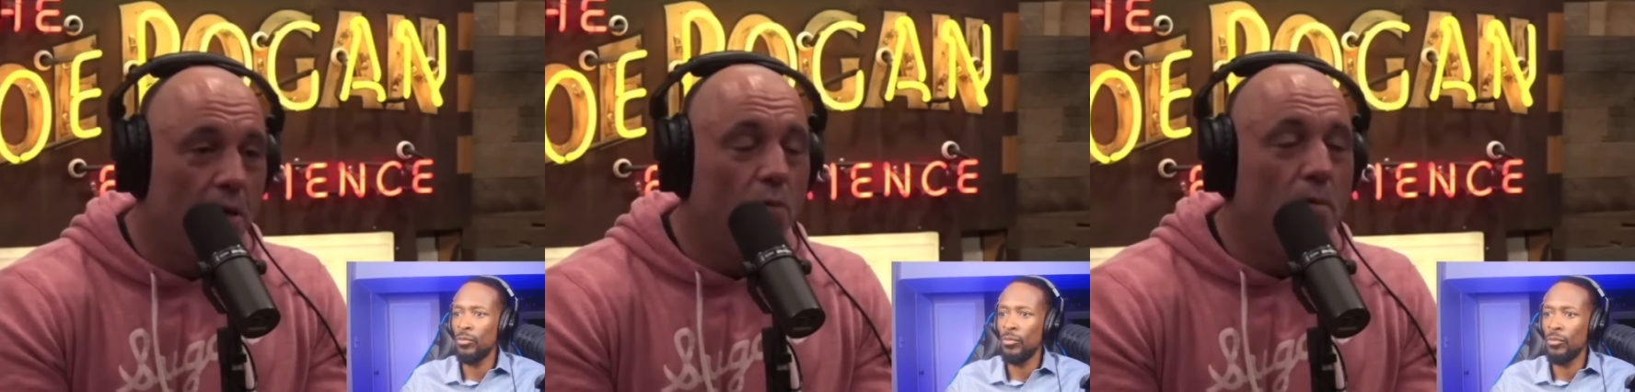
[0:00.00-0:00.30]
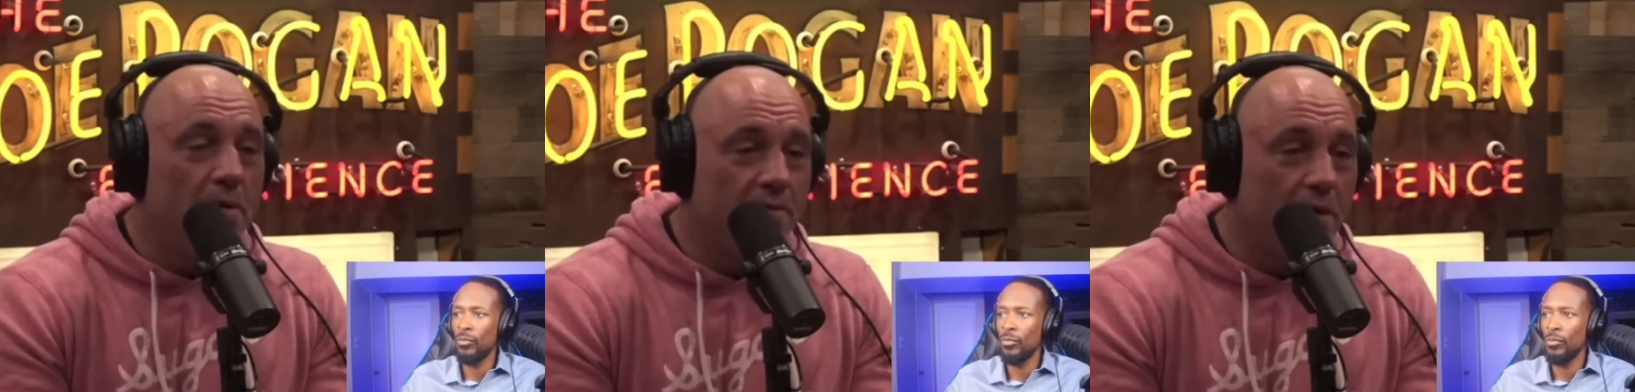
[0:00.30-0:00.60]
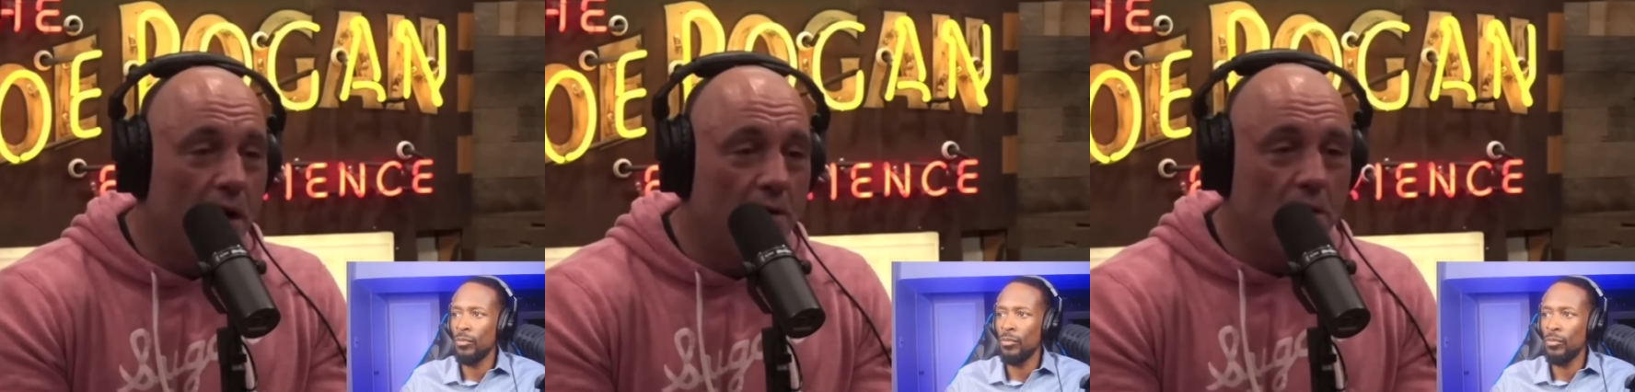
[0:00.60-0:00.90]
Speaker 1: a woman of
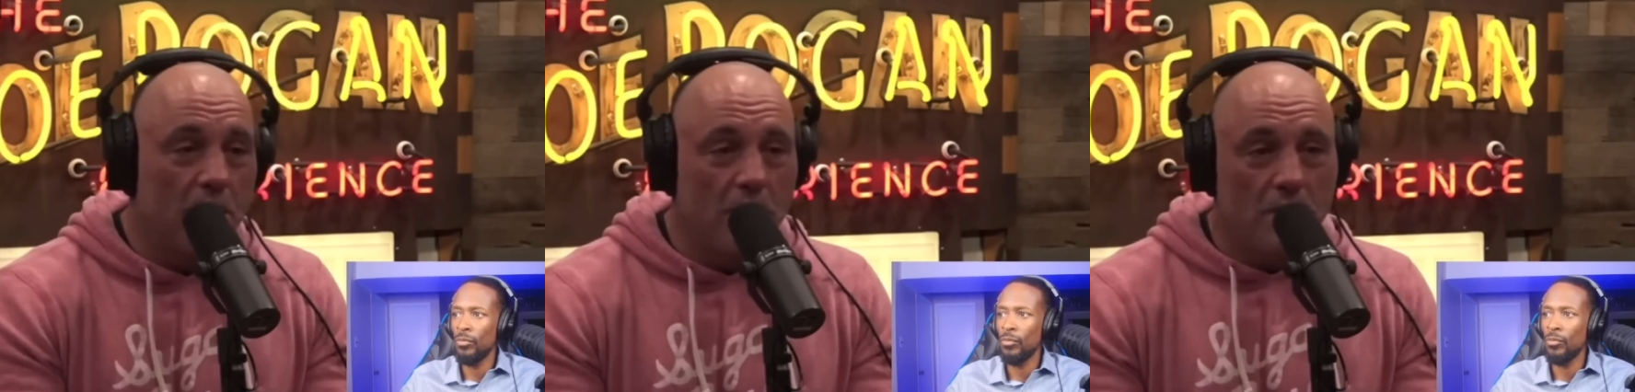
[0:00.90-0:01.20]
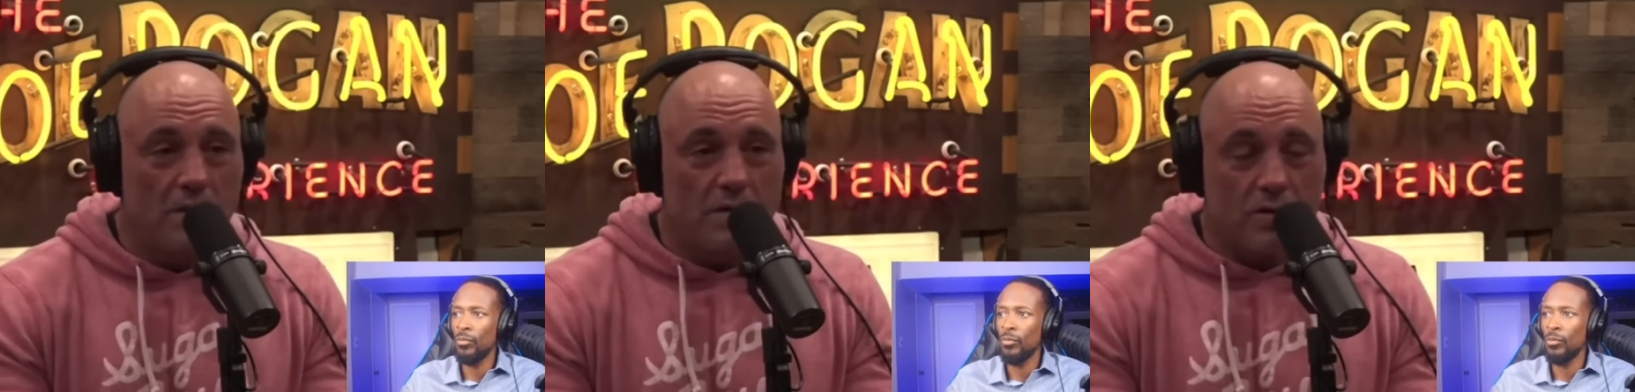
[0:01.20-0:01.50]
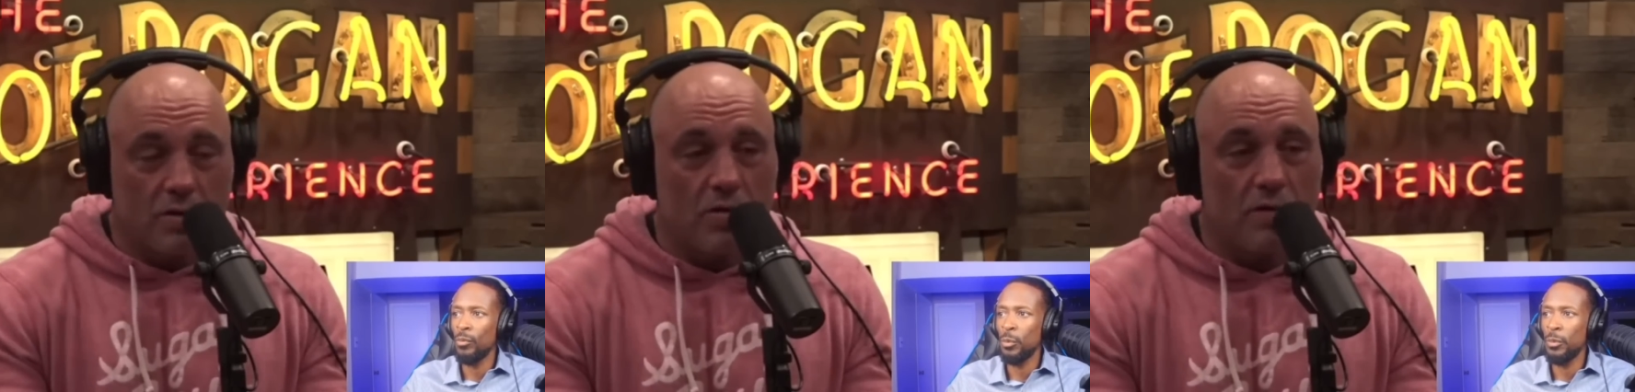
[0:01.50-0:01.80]
color,
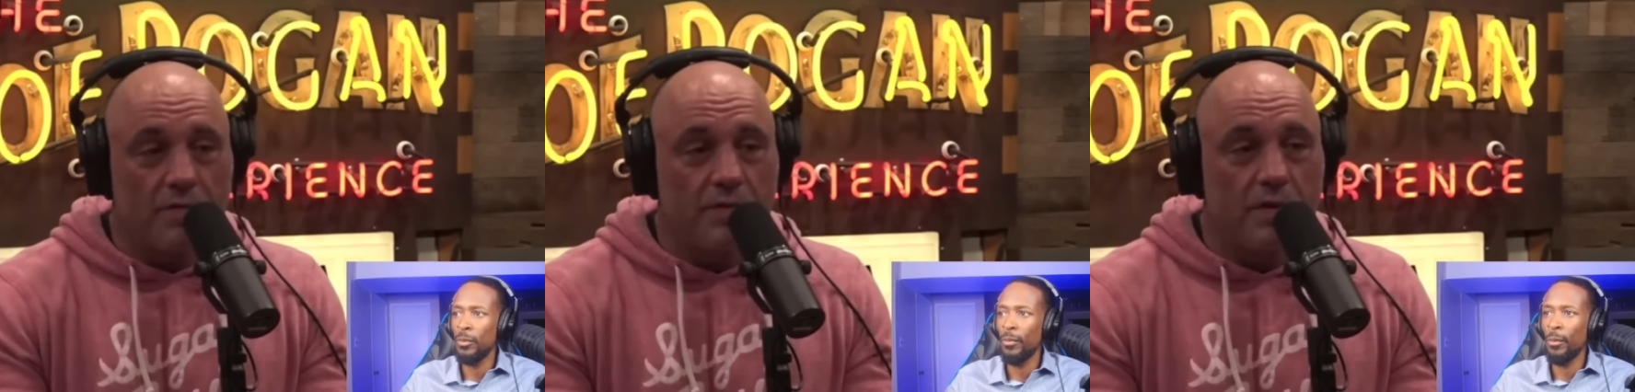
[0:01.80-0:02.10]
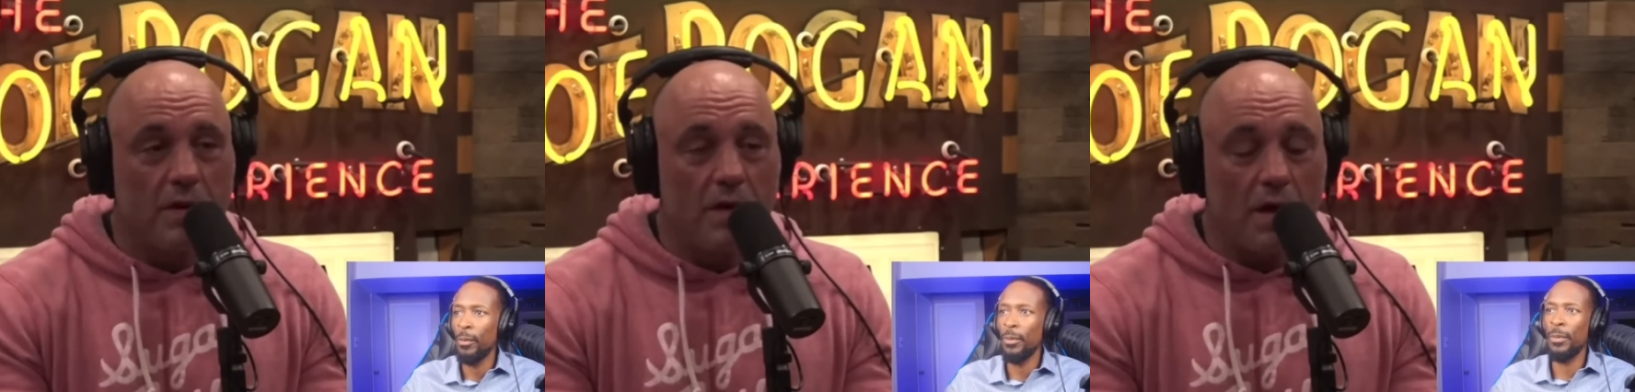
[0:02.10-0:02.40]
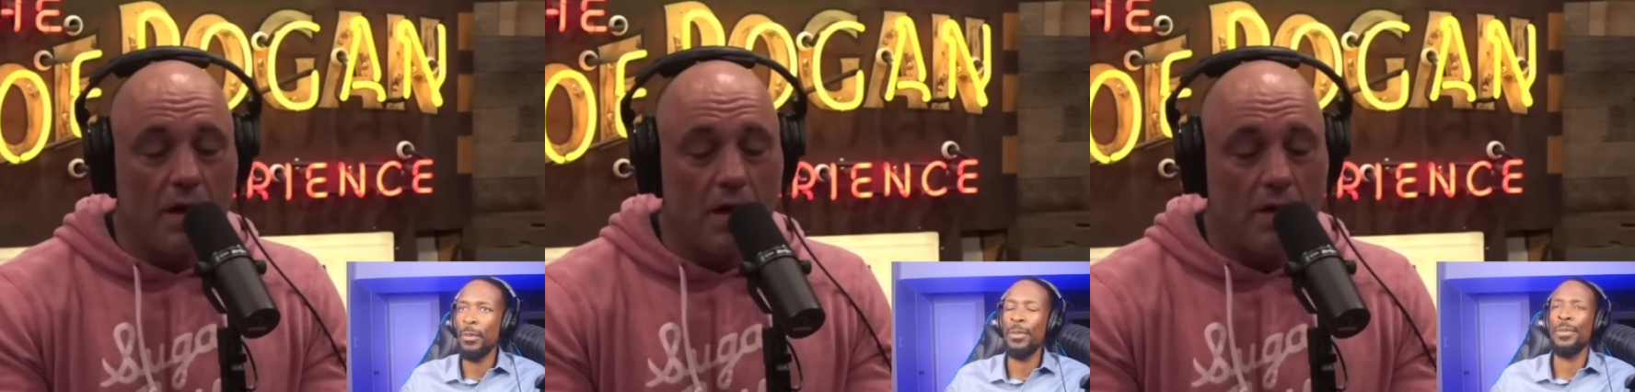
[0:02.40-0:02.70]
served
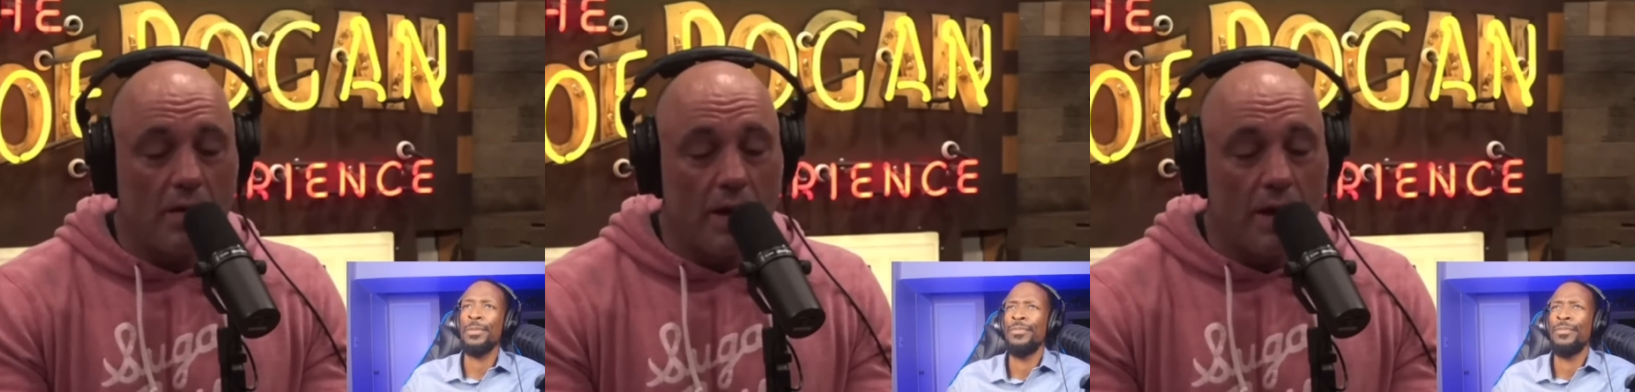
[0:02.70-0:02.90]
uh,